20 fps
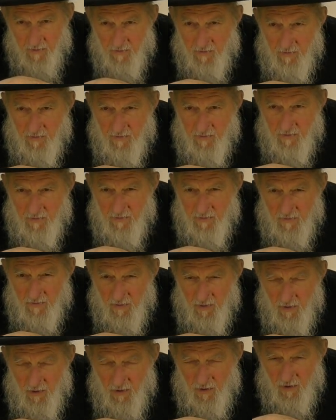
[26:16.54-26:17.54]
Hmm,
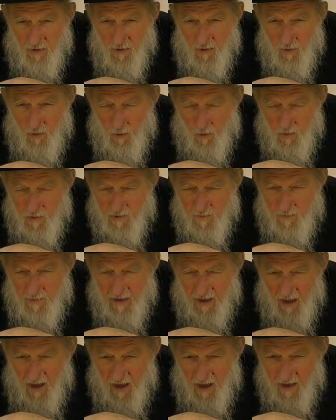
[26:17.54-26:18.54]
who's
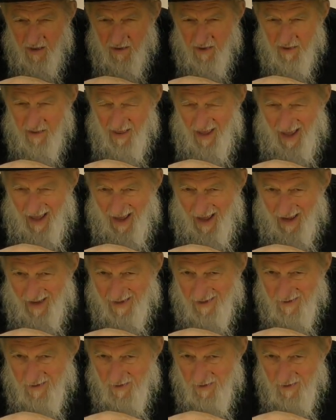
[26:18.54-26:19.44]
behind that?